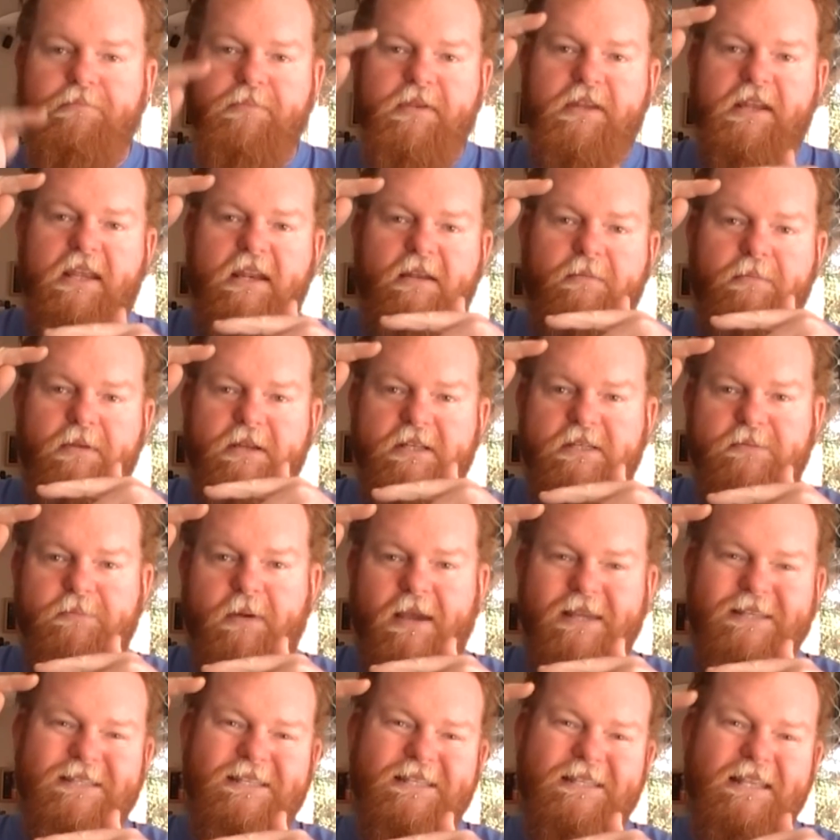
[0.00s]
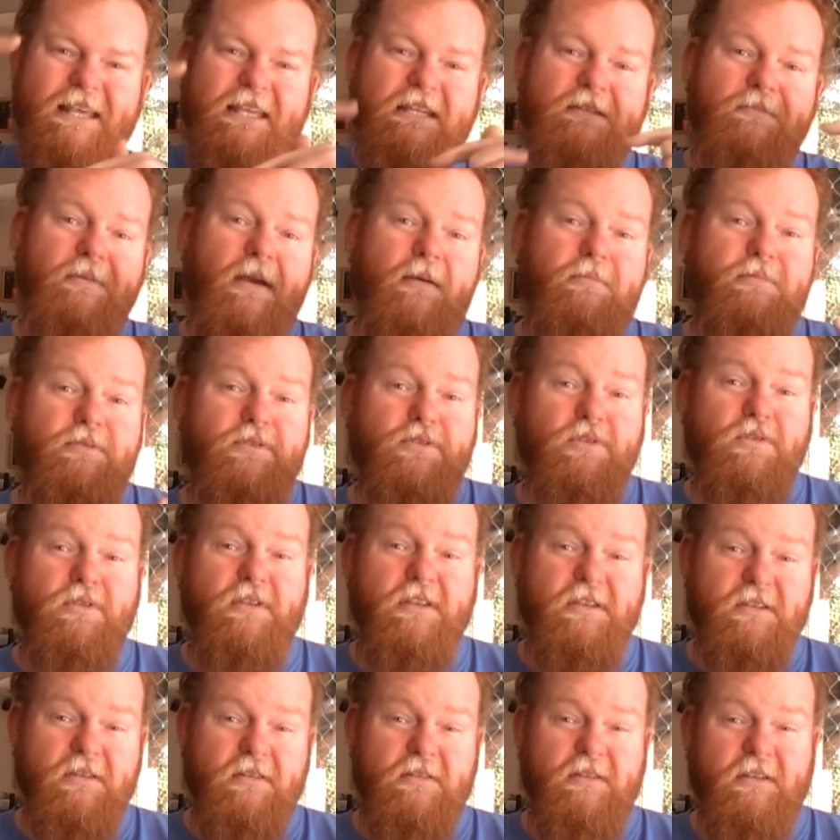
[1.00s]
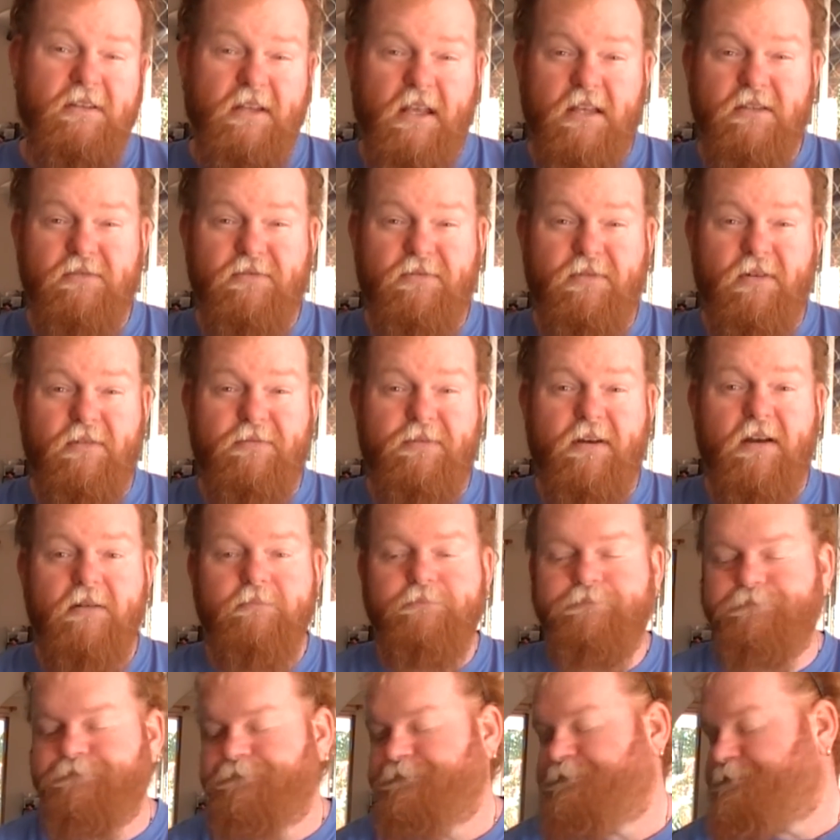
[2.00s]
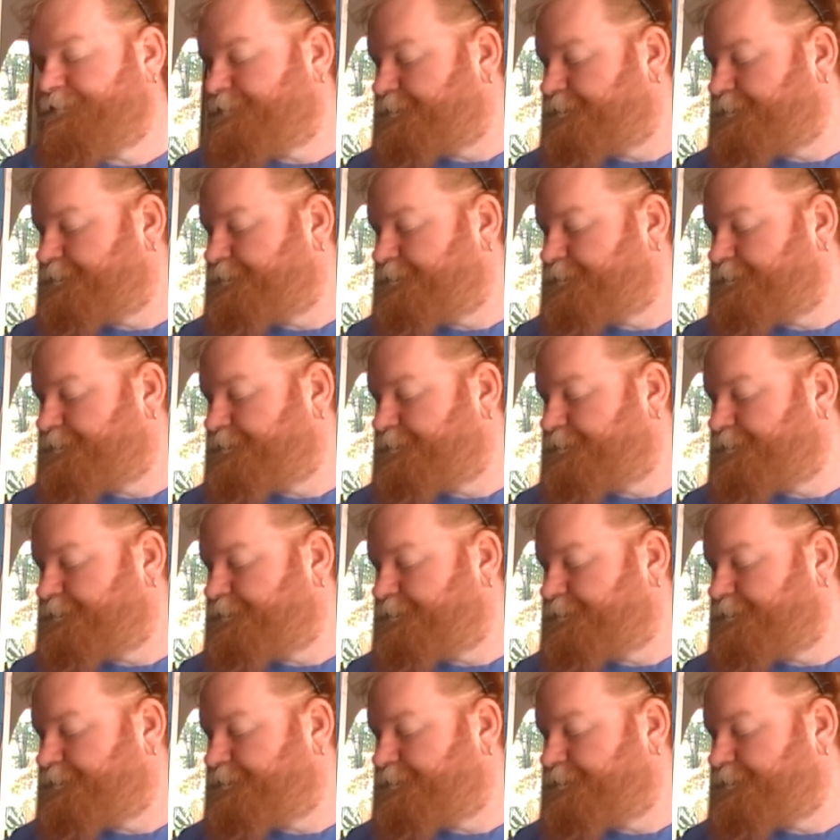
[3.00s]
You need a bit of space in there to be able to do this because it does froth up,